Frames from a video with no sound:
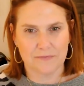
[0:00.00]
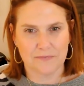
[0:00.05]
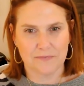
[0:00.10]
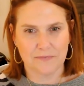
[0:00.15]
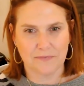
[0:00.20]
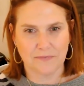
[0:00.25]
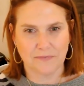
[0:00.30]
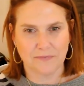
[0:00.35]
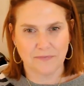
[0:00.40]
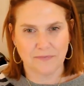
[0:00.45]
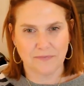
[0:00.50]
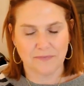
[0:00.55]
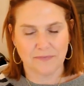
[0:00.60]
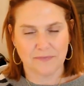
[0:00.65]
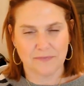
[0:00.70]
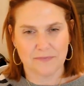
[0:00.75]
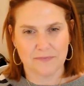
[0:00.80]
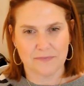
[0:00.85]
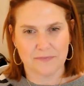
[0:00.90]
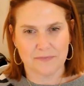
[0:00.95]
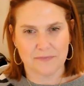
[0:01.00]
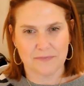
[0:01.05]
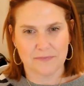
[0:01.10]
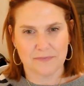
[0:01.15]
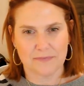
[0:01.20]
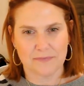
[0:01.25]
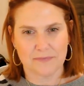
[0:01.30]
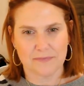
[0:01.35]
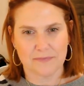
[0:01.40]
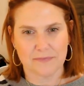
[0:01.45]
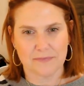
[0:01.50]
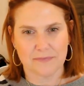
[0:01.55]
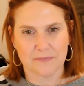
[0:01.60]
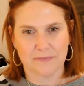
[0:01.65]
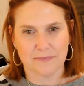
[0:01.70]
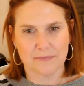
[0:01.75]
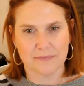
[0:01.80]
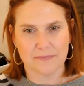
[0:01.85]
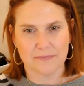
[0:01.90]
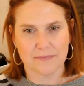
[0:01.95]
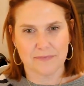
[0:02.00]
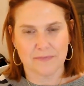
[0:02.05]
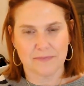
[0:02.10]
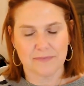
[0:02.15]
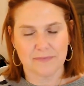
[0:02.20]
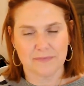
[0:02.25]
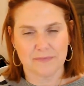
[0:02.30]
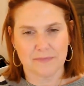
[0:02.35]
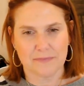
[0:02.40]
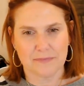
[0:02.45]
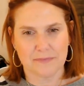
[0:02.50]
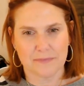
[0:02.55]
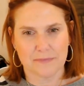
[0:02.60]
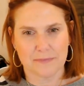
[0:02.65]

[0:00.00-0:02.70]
(silent)